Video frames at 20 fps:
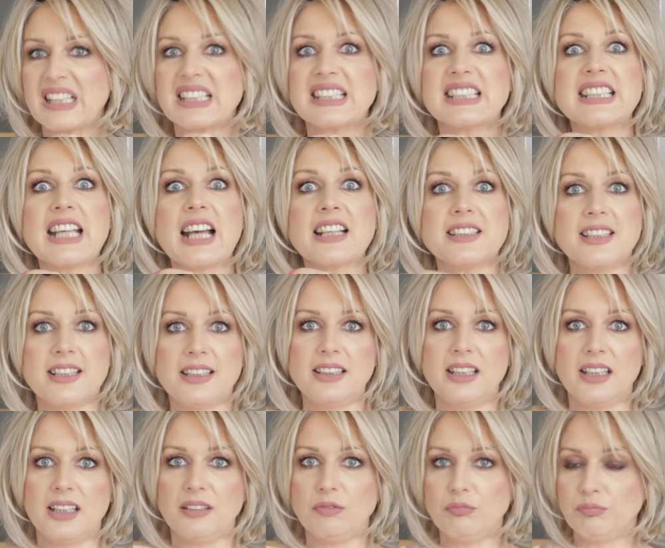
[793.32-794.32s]

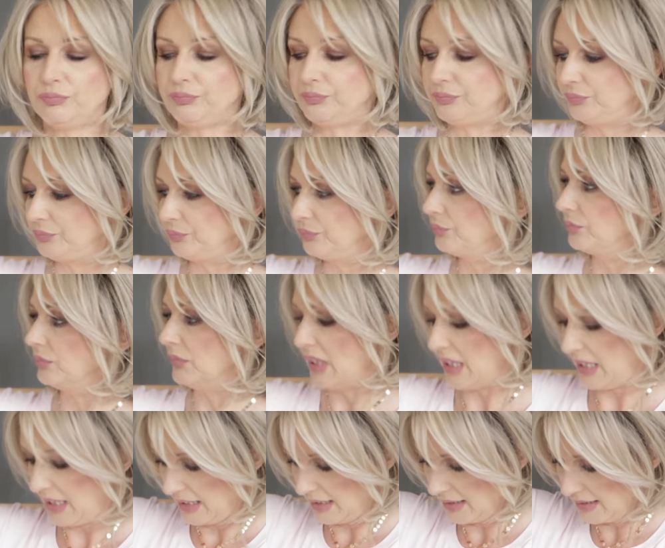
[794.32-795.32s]
satiny.
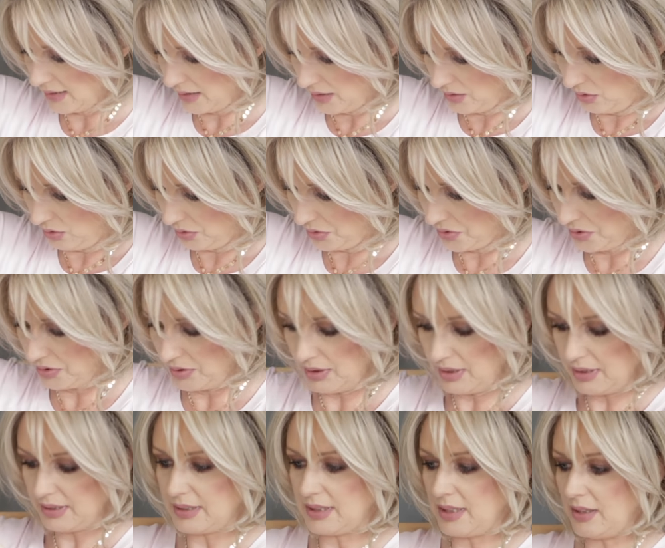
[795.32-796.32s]
Is it cotton?
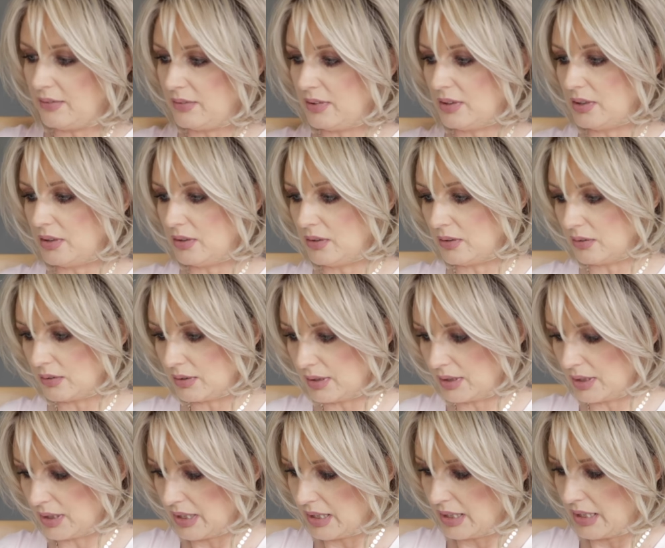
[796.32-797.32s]
Let's have a look.
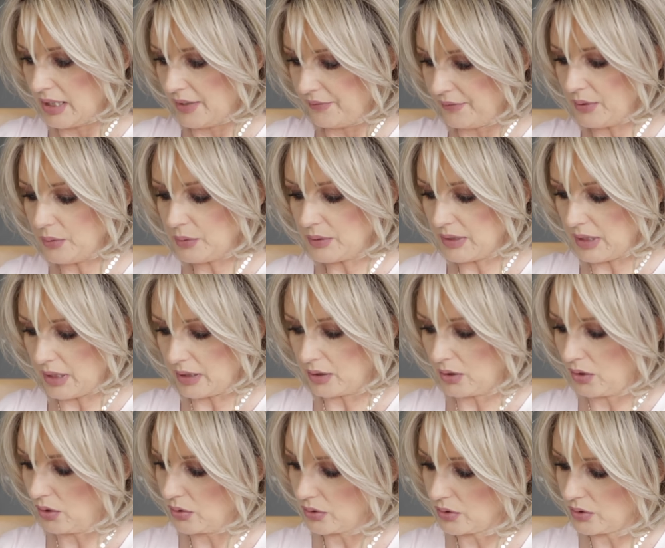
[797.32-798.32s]
Feels like
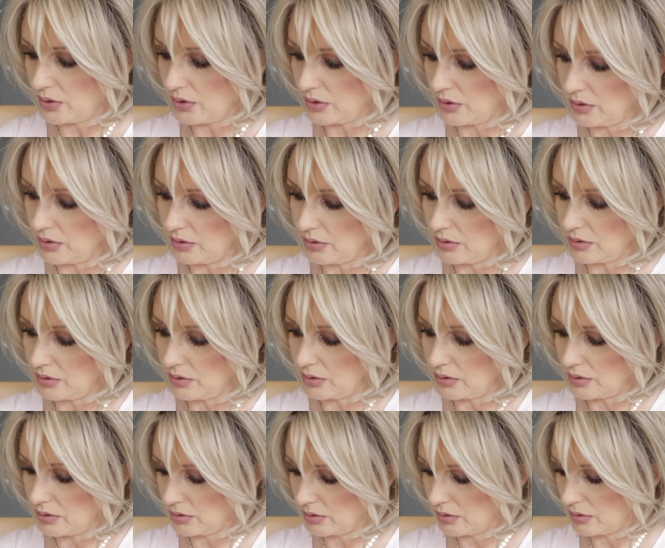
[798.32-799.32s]
cotton
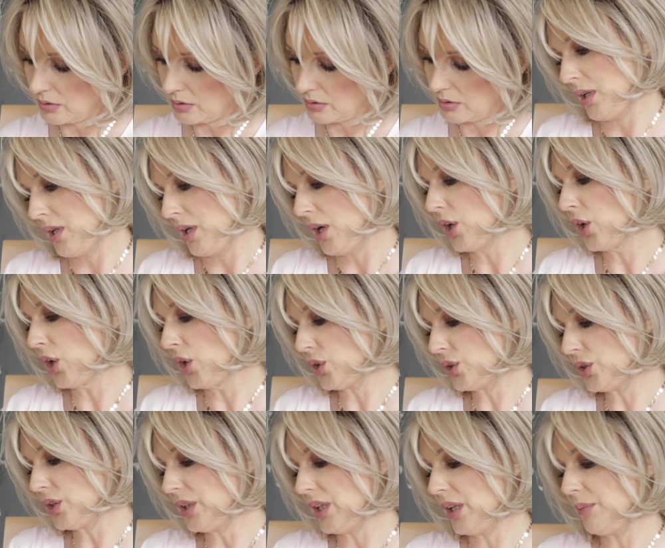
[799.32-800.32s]

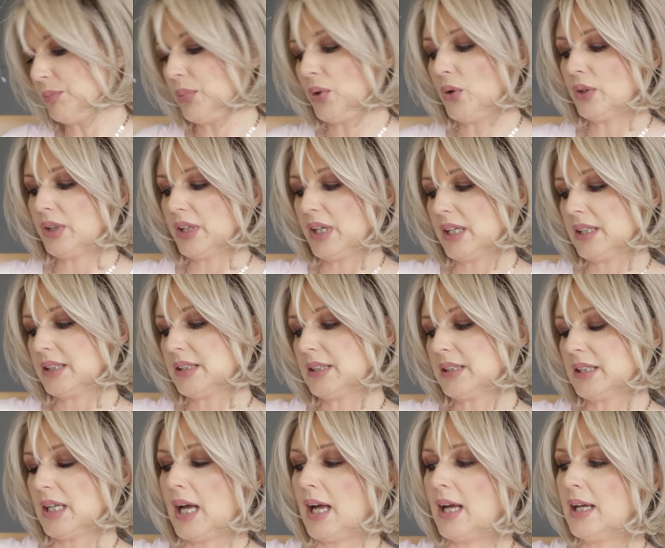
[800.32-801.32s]
and
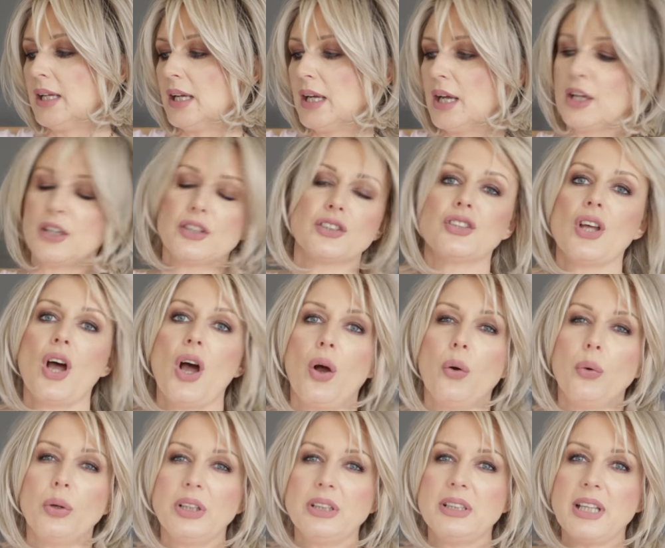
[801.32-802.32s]
polyester,
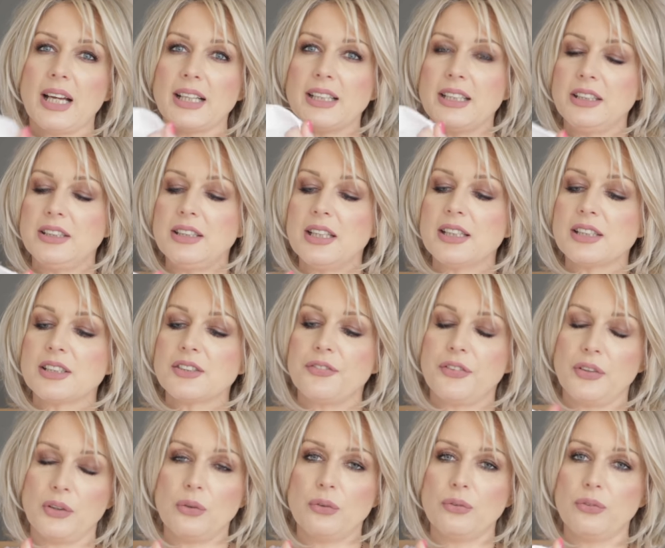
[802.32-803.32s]
so it does
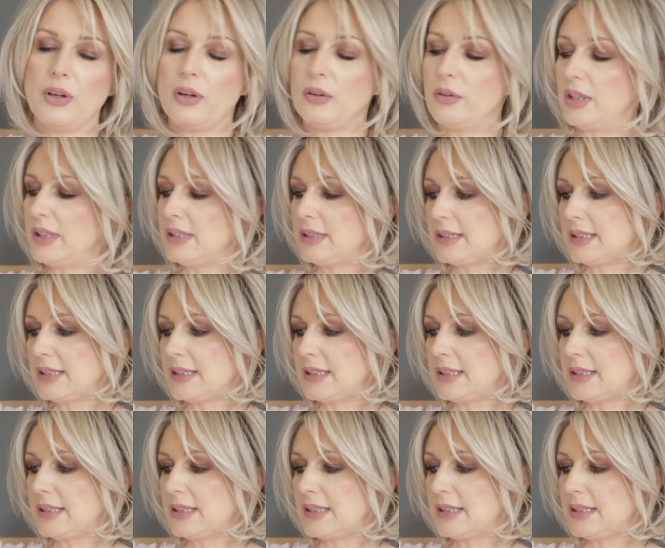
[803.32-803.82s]
feel very